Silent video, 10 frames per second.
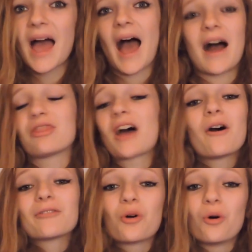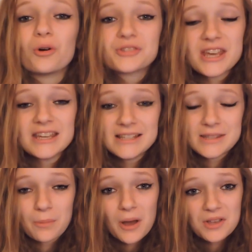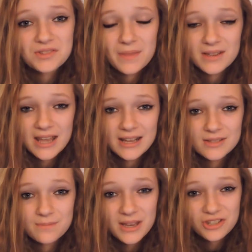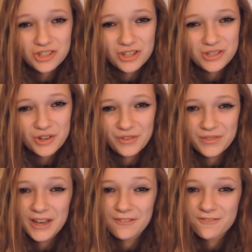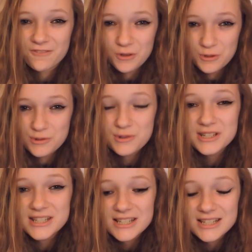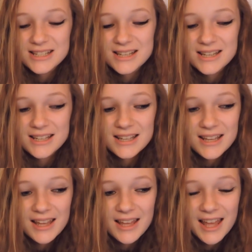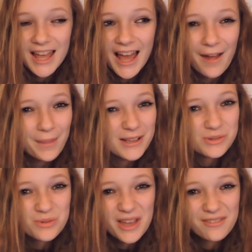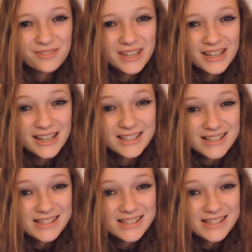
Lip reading: And that, of course, is the person that takes pictures of their food. And that's all their feed is.